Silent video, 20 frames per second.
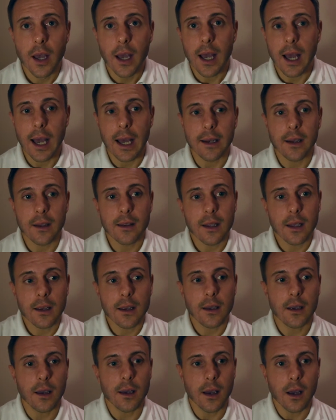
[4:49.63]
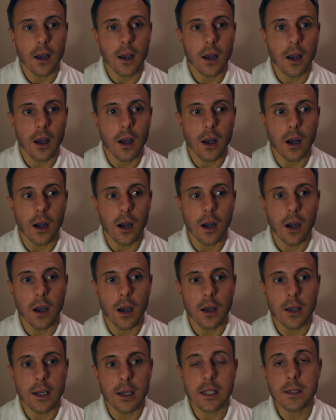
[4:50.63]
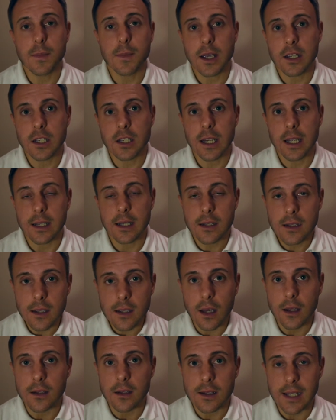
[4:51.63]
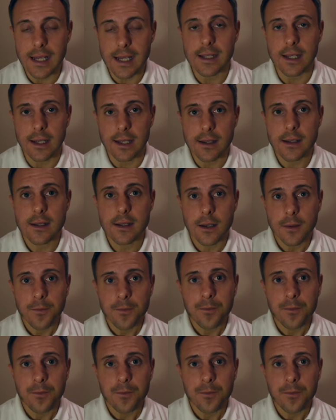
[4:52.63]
And I think especially in certain settings,